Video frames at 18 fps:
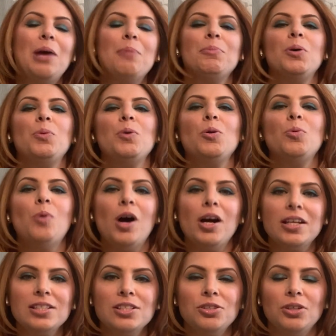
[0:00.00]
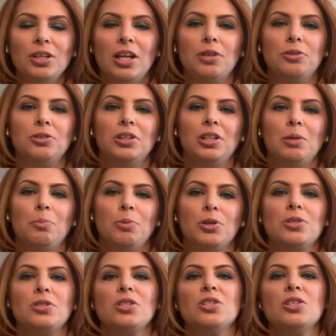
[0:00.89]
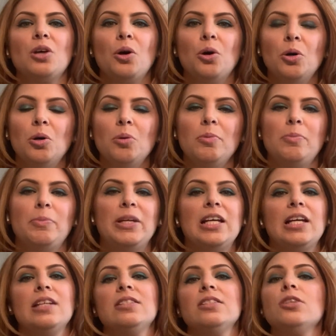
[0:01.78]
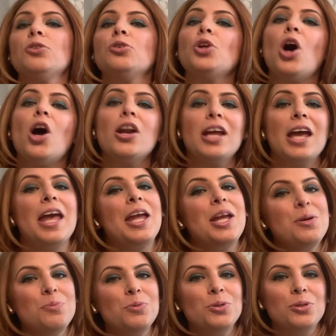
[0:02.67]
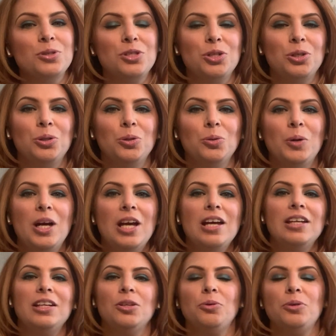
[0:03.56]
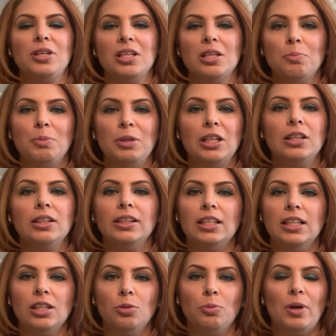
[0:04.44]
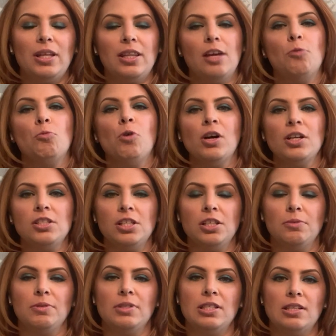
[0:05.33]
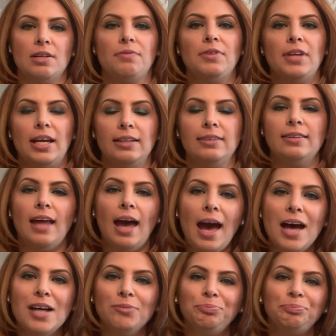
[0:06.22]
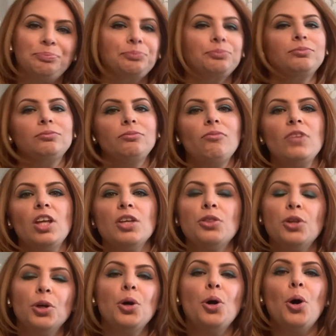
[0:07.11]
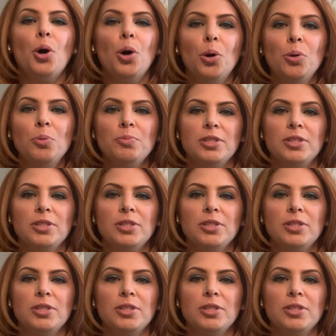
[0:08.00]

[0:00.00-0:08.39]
but we walk into an elderly person's home, and because they're not able to, get up and clean the way they want to and stuff like that, their home